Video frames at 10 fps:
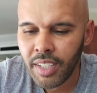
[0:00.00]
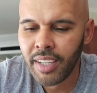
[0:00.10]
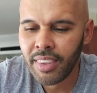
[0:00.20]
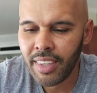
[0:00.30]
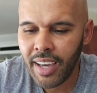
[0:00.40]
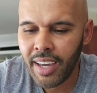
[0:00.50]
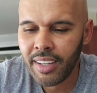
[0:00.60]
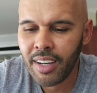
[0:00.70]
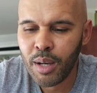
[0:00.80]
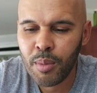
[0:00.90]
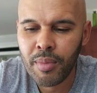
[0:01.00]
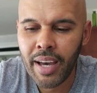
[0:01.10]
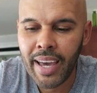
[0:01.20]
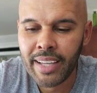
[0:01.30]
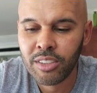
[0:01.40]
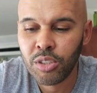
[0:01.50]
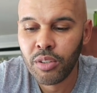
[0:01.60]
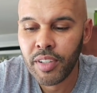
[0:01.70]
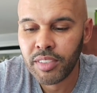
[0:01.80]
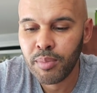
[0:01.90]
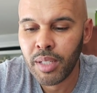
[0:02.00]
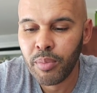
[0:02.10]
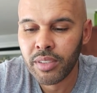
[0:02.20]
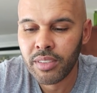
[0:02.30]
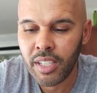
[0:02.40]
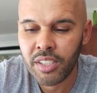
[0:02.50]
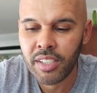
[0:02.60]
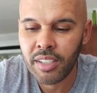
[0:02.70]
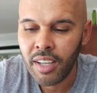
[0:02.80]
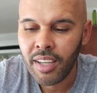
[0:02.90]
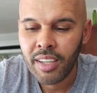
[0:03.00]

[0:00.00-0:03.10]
I get that. Um, I had to do a 15 minute presentation.